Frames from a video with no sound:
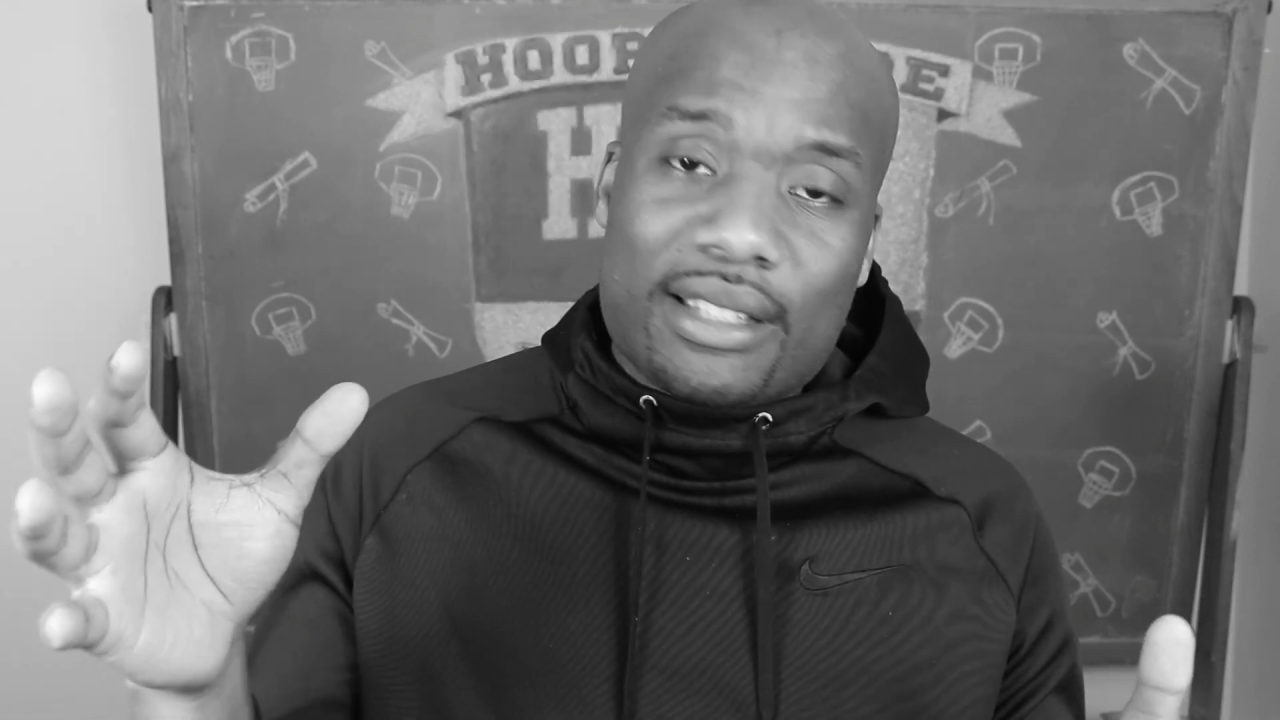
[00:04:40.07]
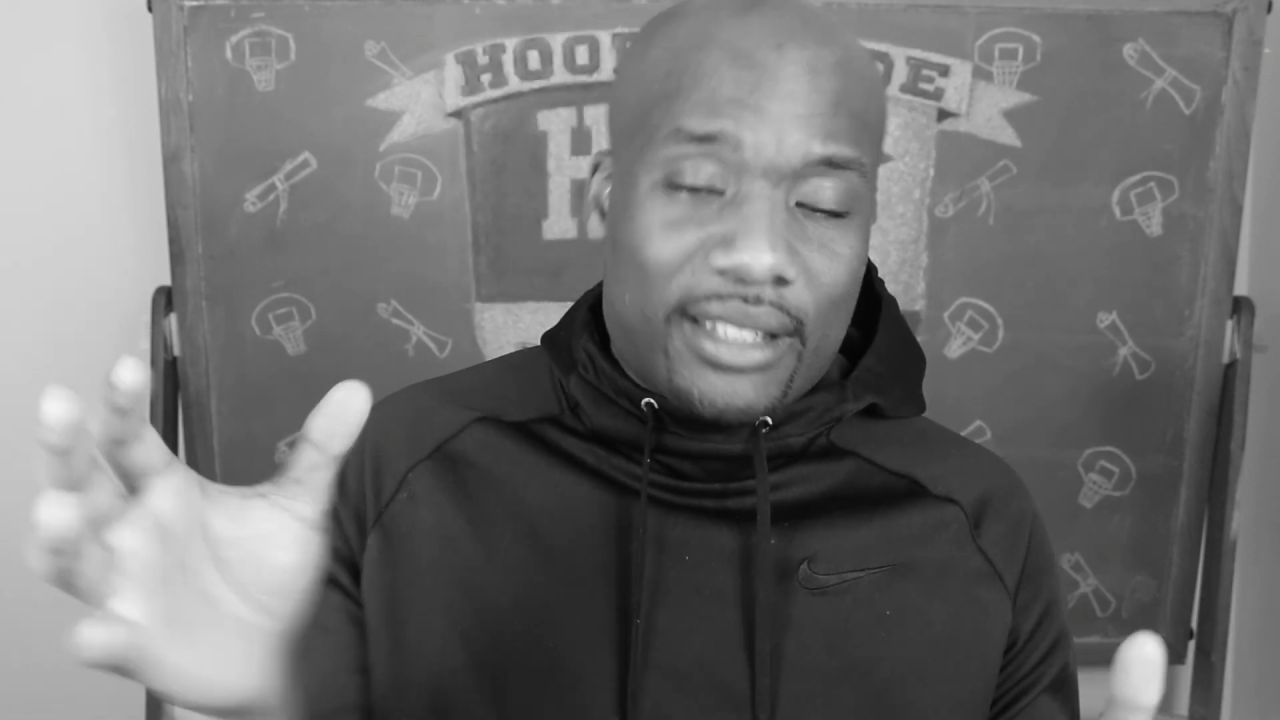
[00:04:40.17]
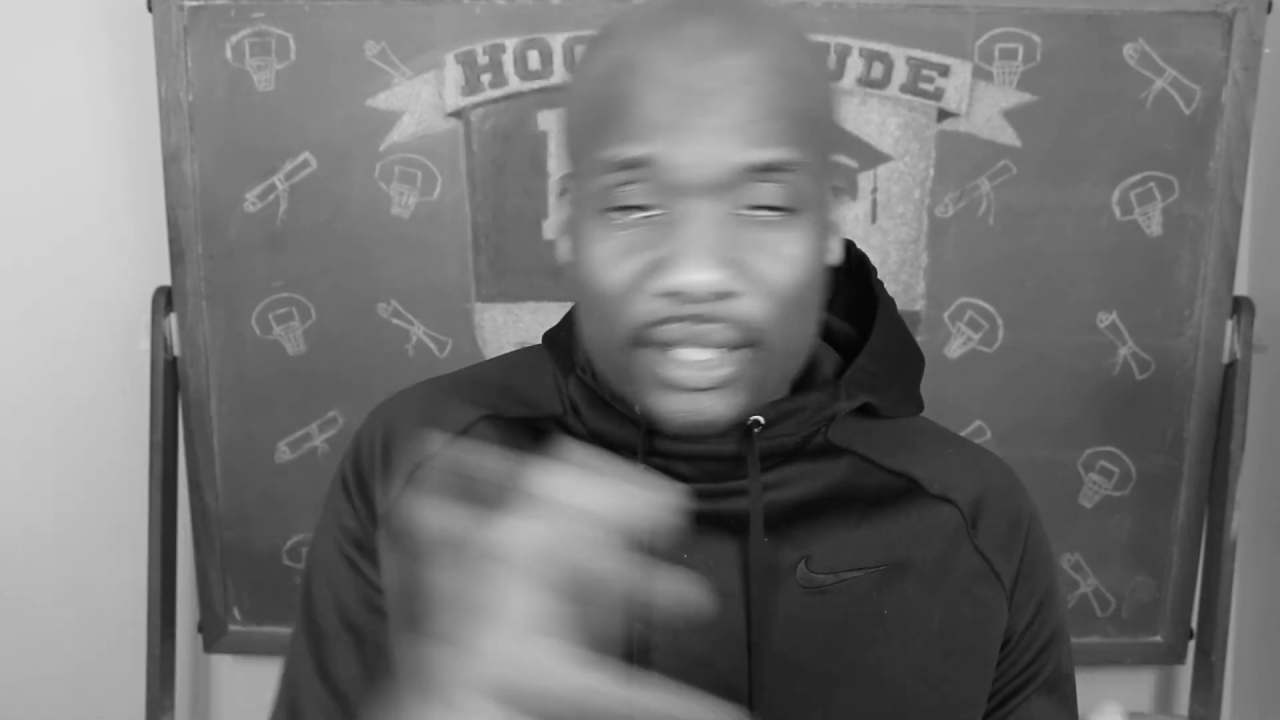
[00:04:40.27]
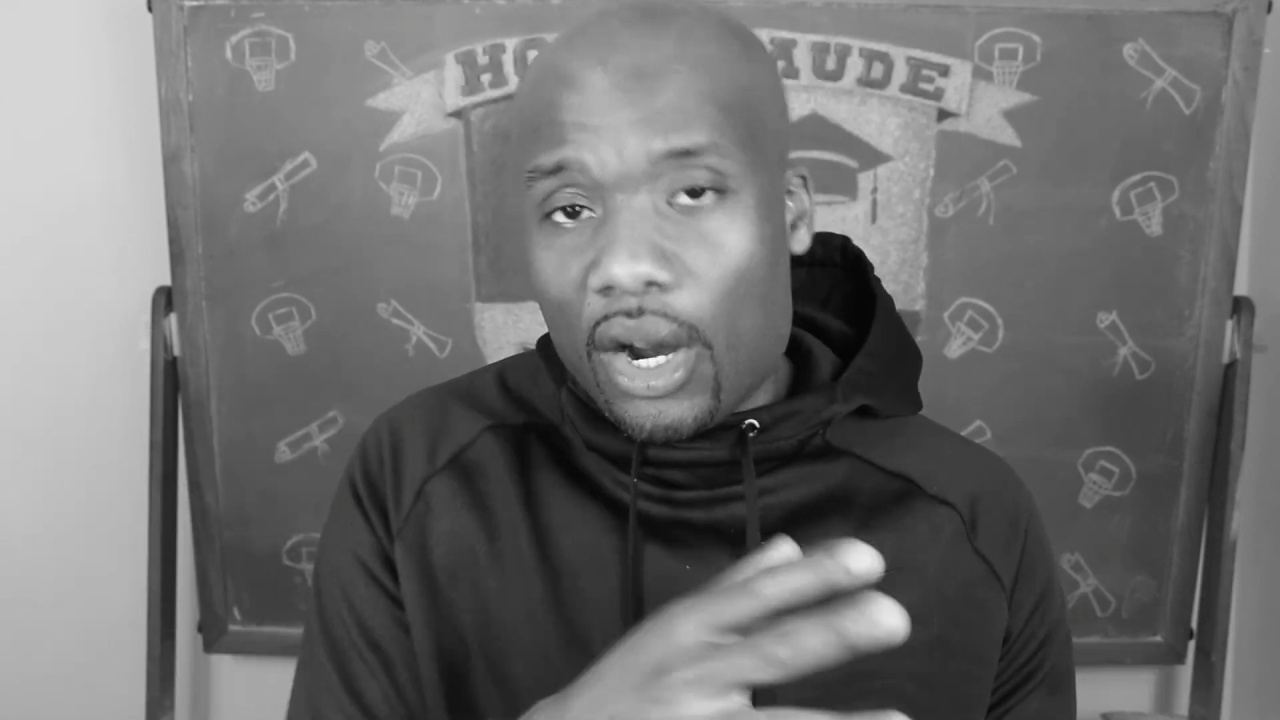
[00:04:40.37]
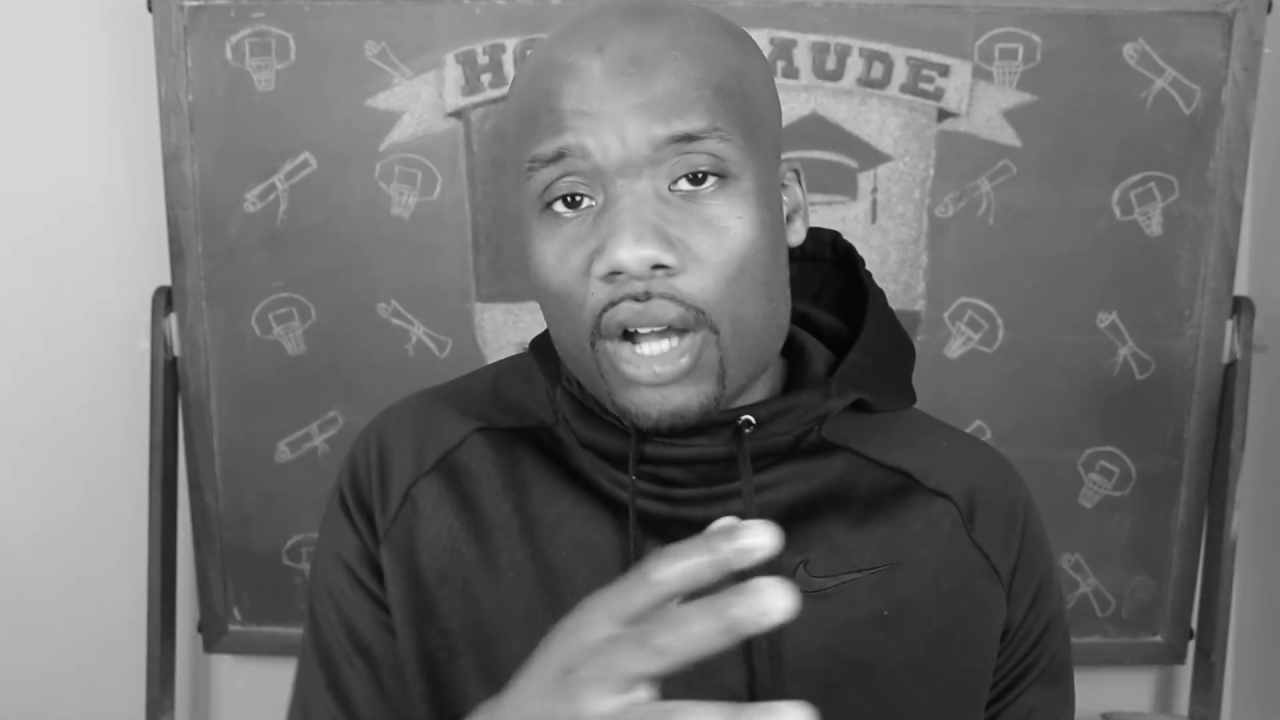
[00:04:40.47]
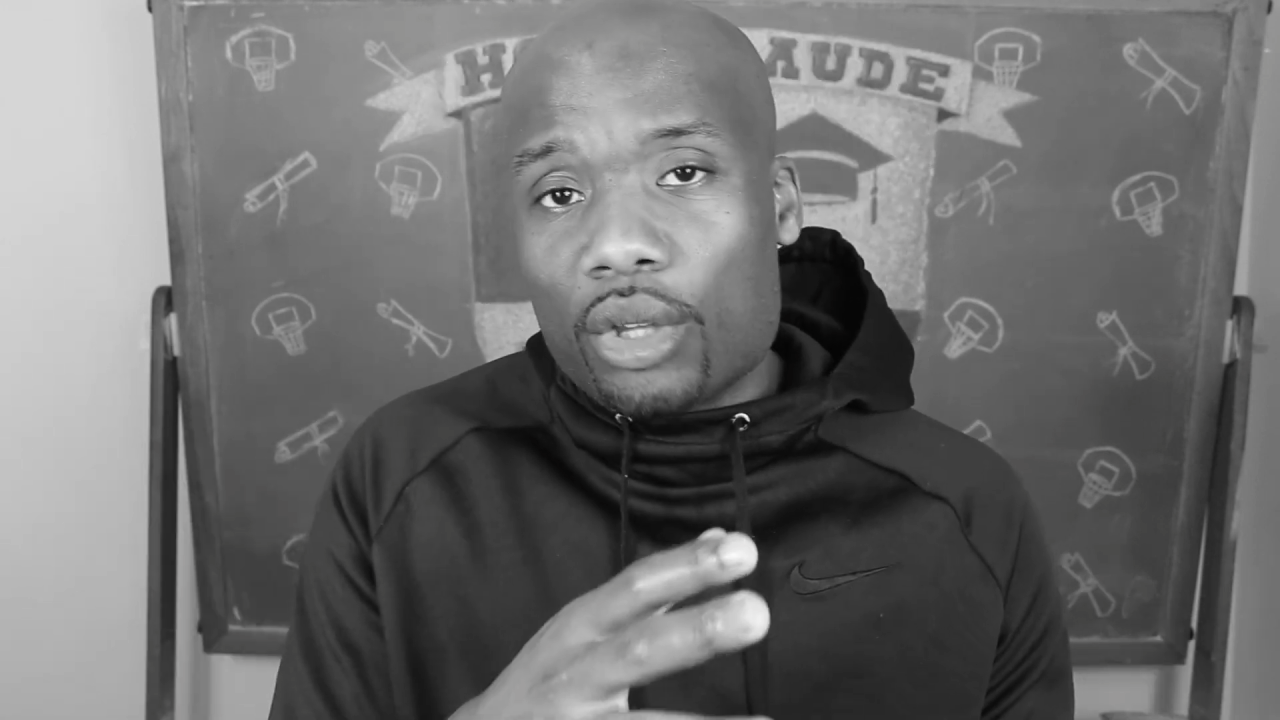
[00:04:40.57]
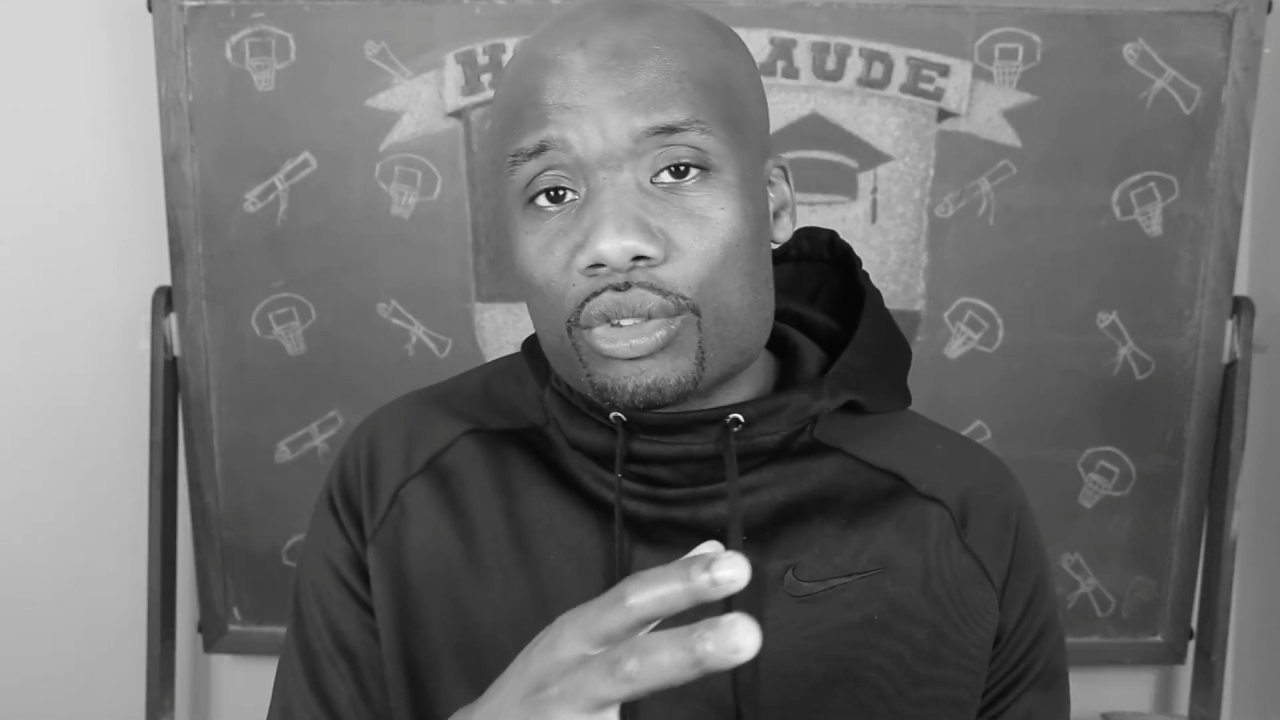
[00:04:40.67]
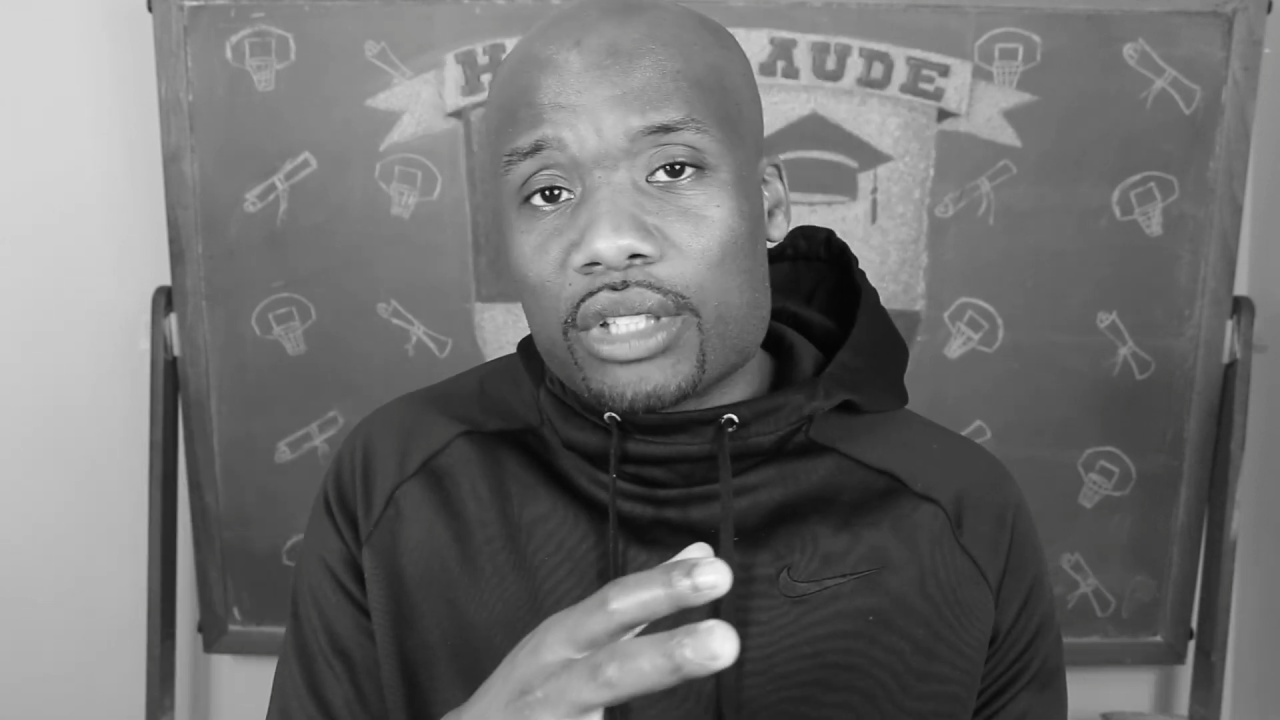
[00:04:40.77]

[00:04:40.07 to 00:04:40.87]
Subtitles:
took all those